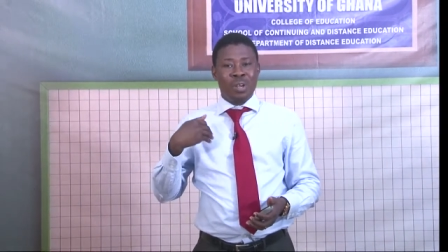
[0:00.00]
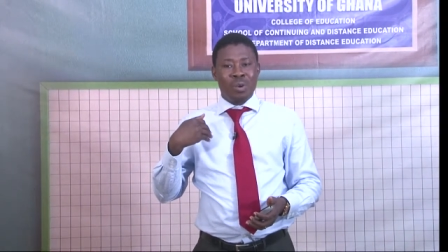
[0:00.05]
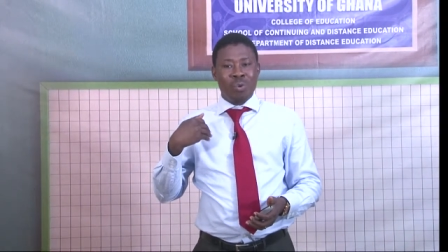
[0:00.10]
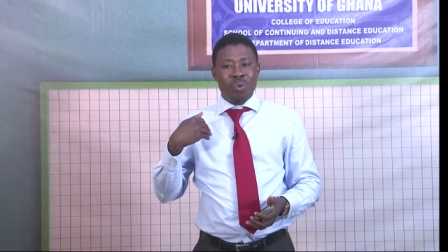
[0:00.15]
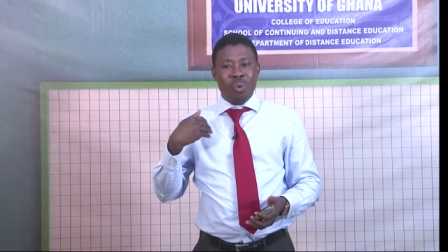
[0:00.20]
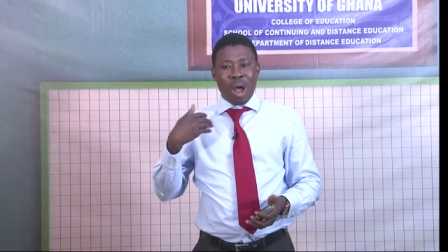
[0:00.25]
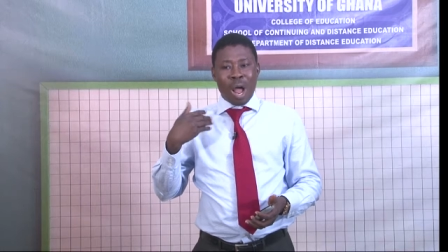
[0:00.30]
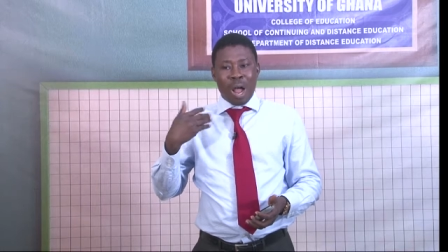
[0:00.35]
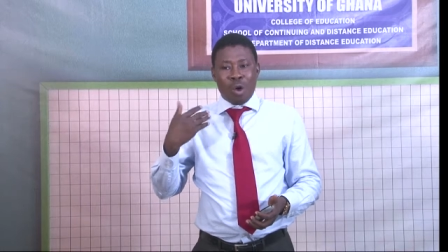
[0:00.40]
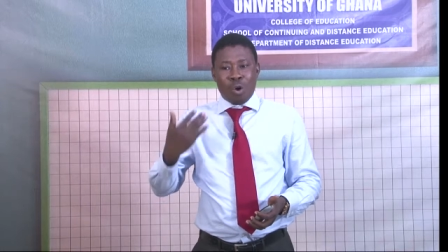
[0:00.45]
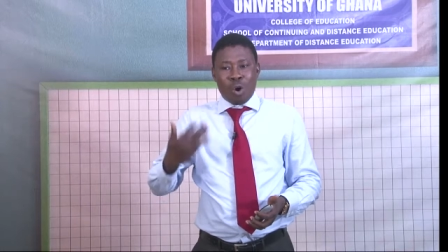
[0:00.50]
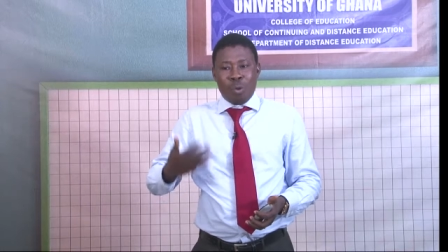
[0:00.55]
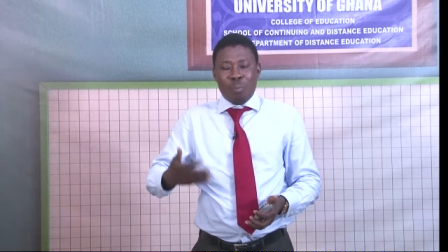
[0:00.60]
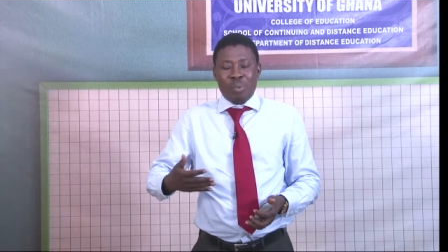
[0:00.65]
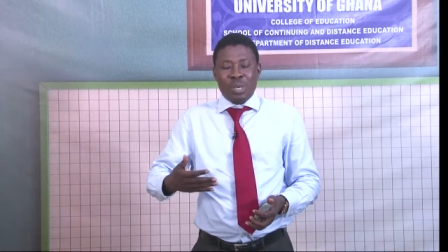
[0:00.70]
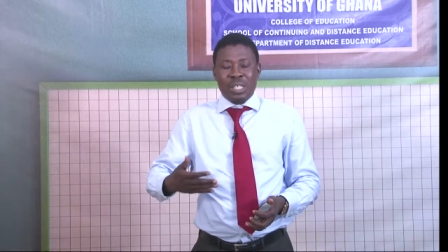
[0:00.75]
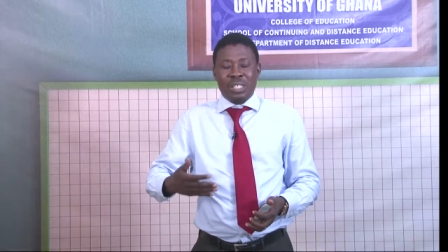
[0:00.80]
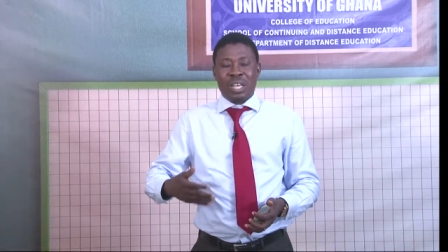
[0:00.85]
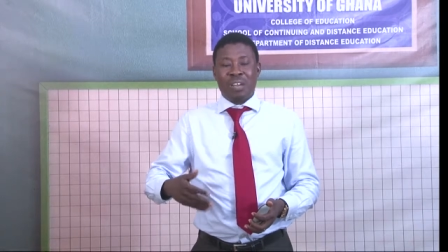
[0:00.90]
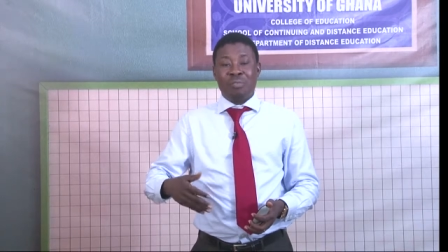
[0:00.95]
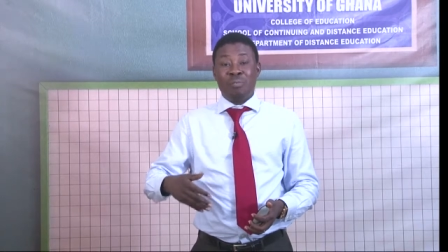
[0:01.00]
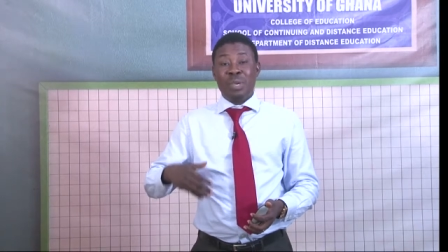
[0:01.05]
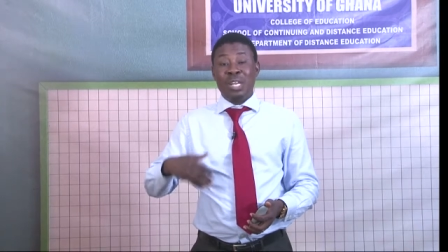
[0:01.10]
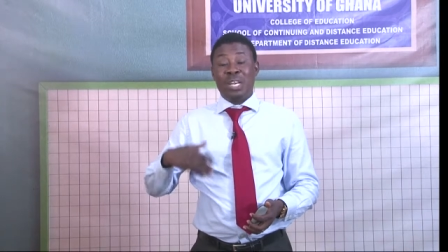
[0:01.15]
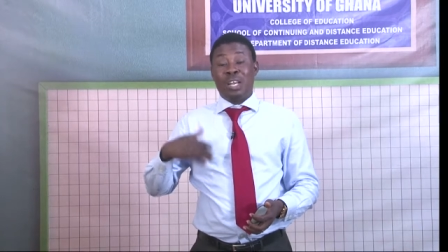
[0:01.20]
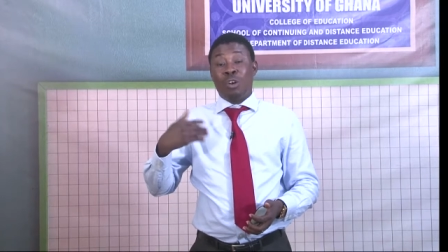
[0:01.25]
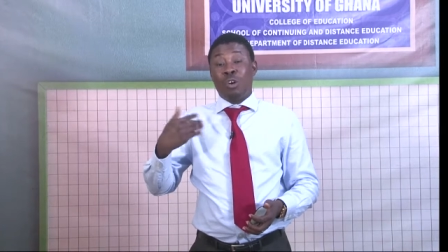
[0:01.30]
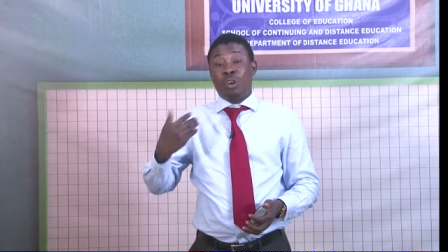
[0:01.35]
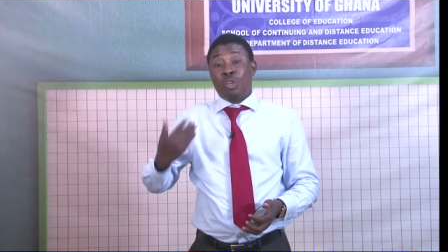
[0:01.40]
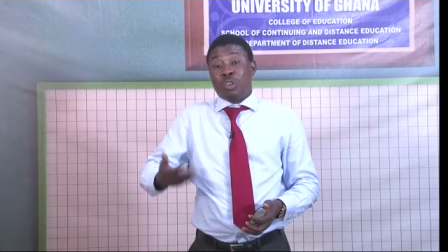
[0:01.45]
who are accomplished, have made
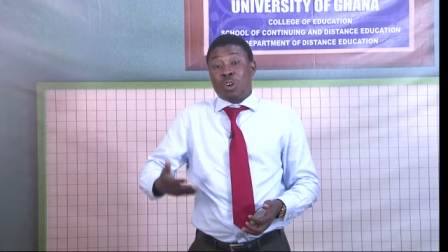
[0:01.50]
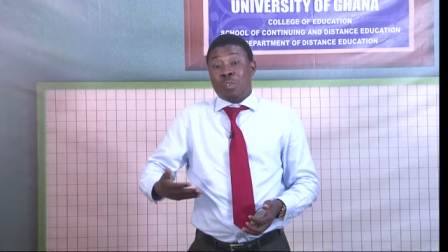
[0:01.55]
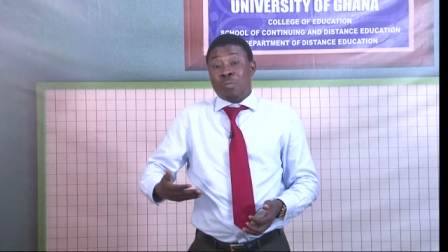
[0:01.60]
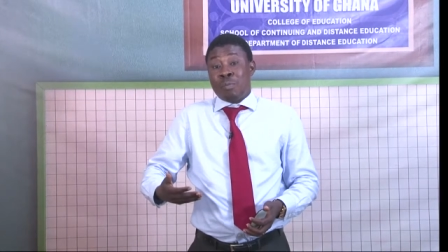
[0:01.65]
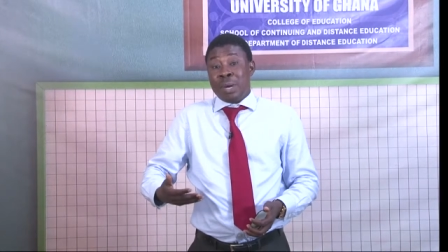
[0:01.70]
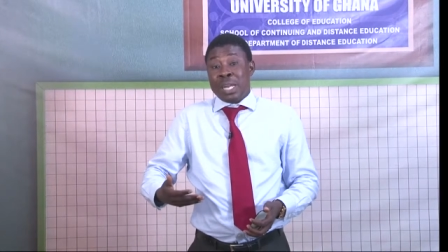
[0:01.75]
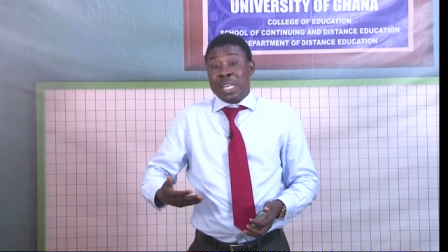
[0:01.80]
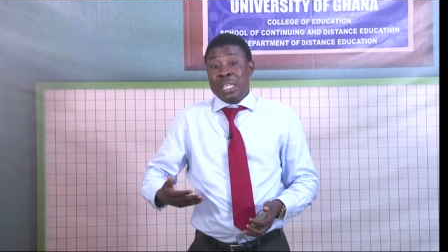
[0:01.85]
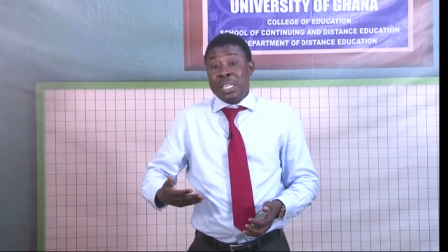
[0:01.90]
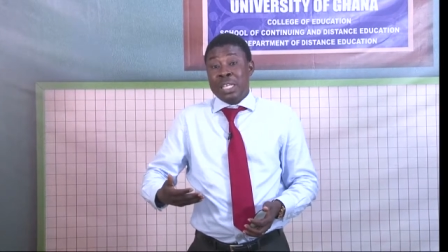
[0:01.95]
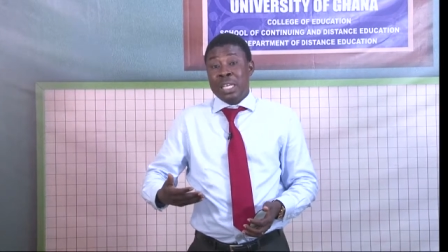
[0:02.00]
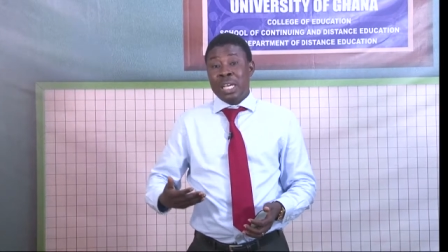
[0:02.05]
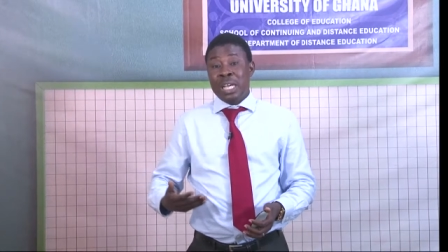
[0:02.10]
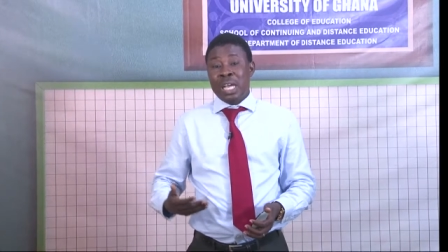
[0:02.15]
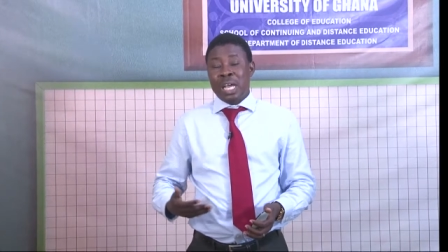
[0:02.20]
a lot of money,